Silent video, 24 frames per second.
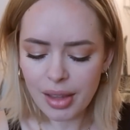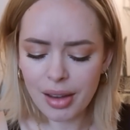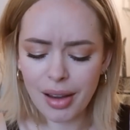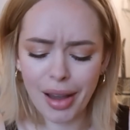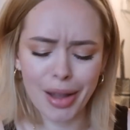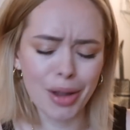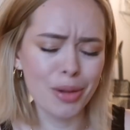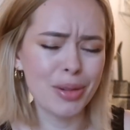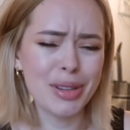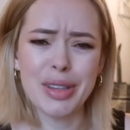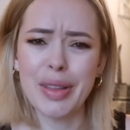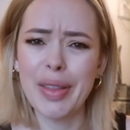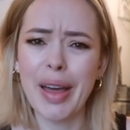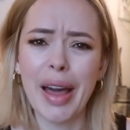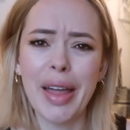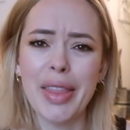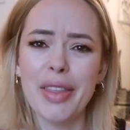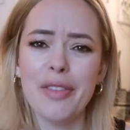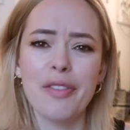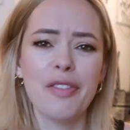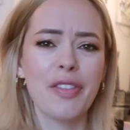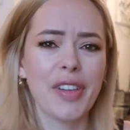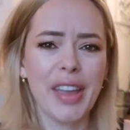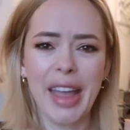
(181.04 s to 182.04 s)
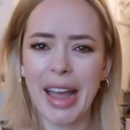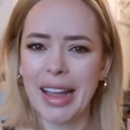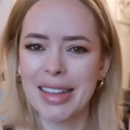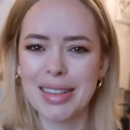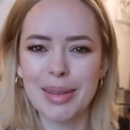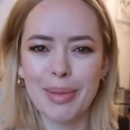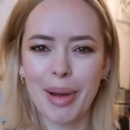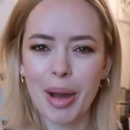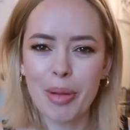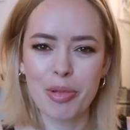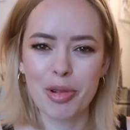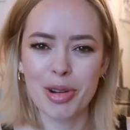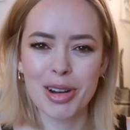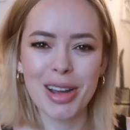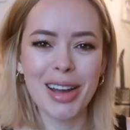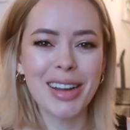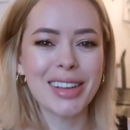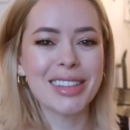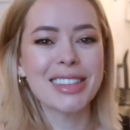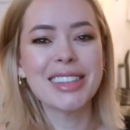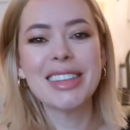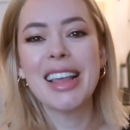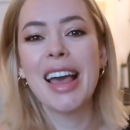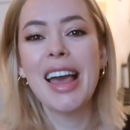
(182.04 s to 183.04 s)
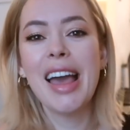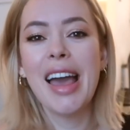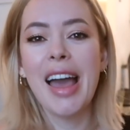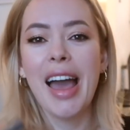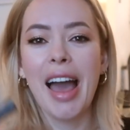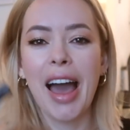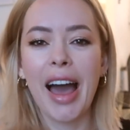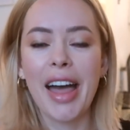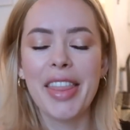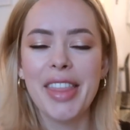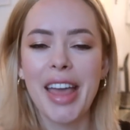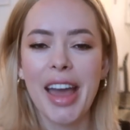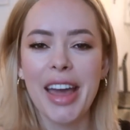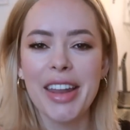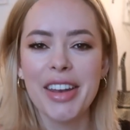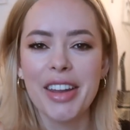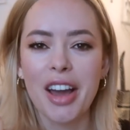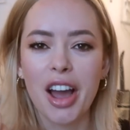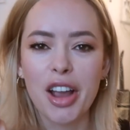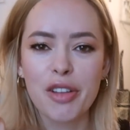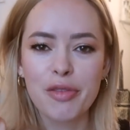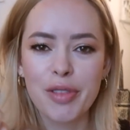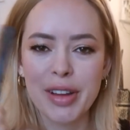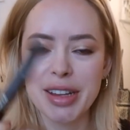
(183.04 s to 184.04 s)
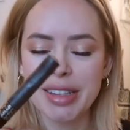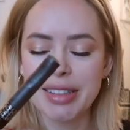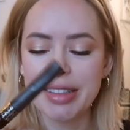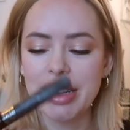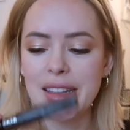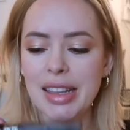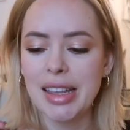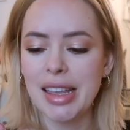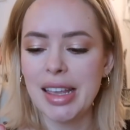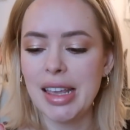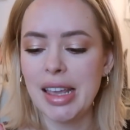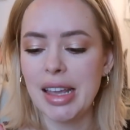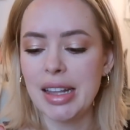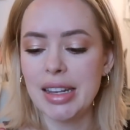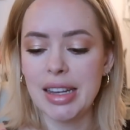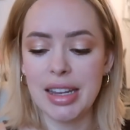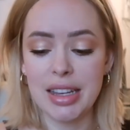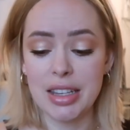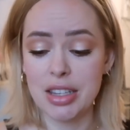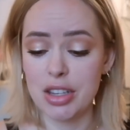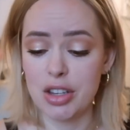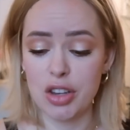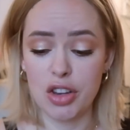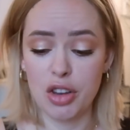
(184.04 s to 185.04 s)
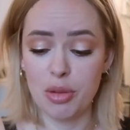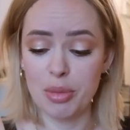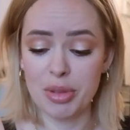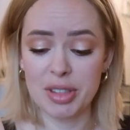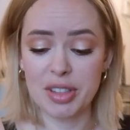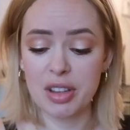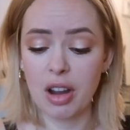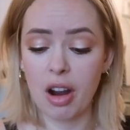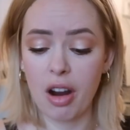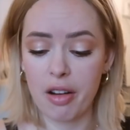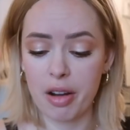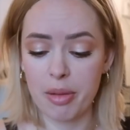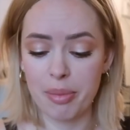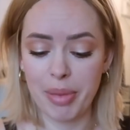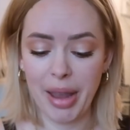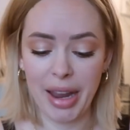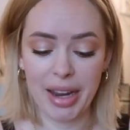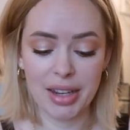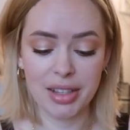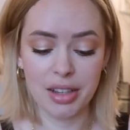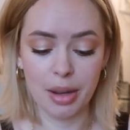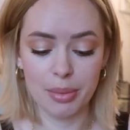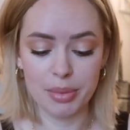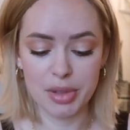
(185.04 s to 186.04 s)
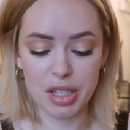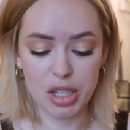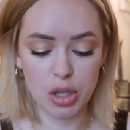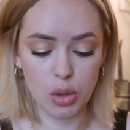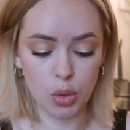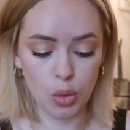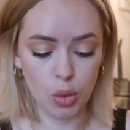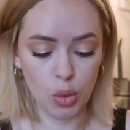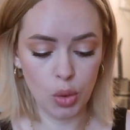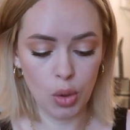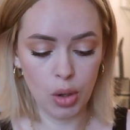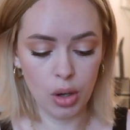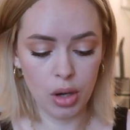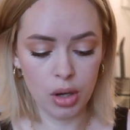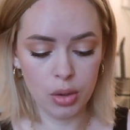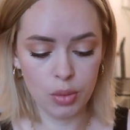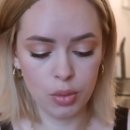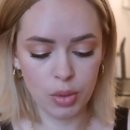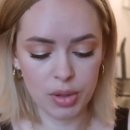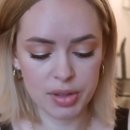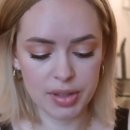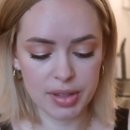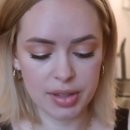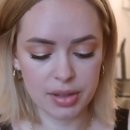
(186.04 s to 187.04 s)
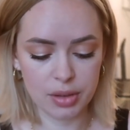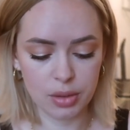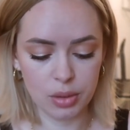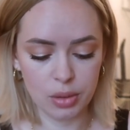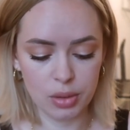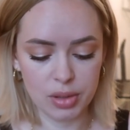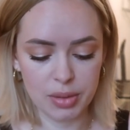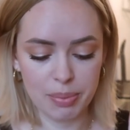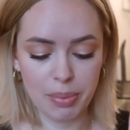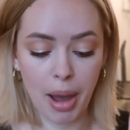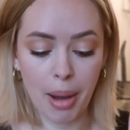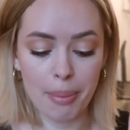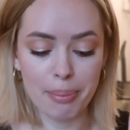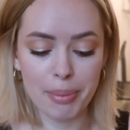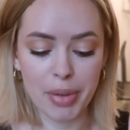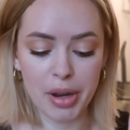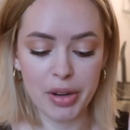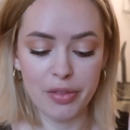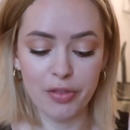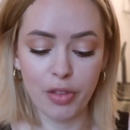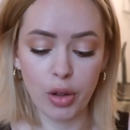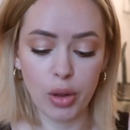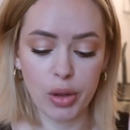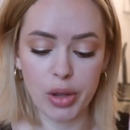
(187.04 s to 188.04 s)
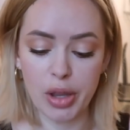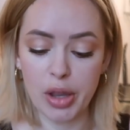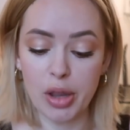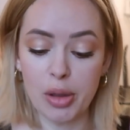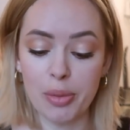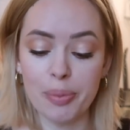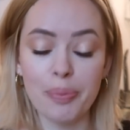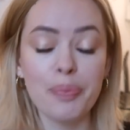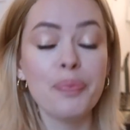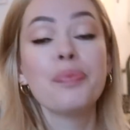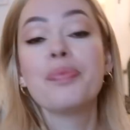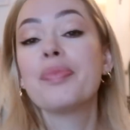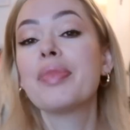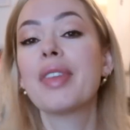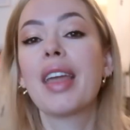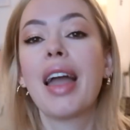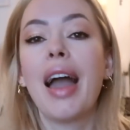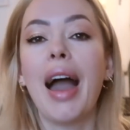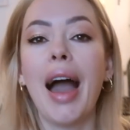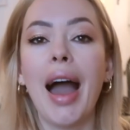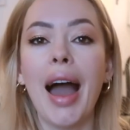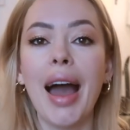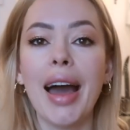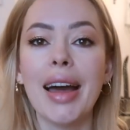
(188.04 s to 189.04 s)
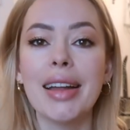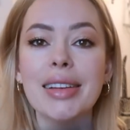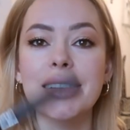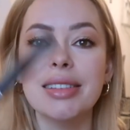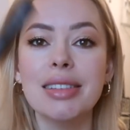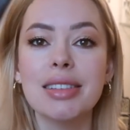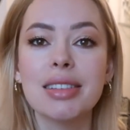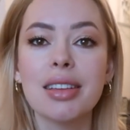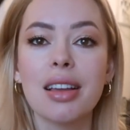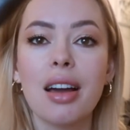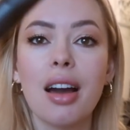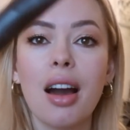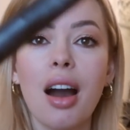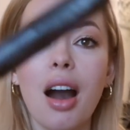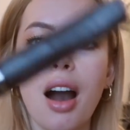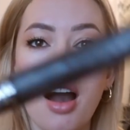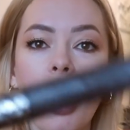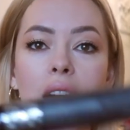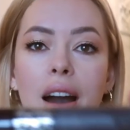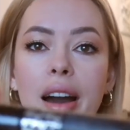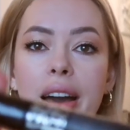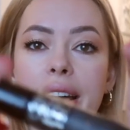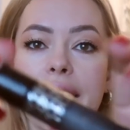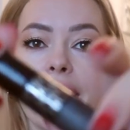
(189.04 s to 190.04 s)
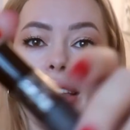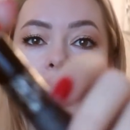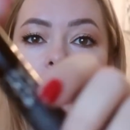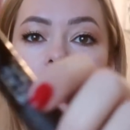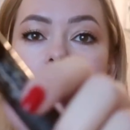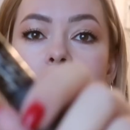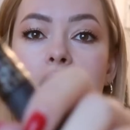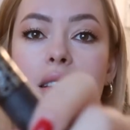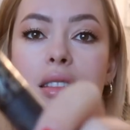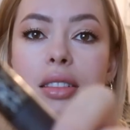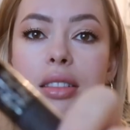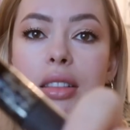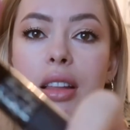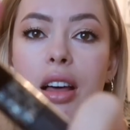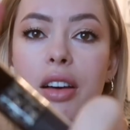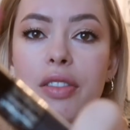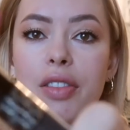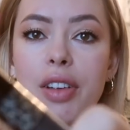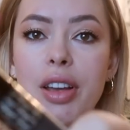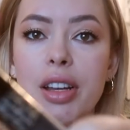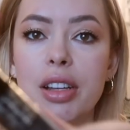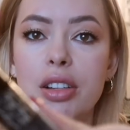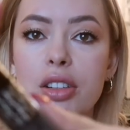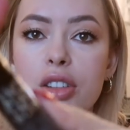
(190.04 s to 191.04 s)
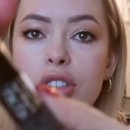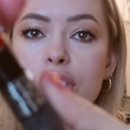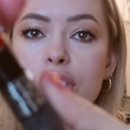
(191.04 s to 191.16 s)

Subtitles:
I always do that and then forget about products. And then I recently needed a new mascara and picked up Dior, what's this called, Pump and Volume, and I love it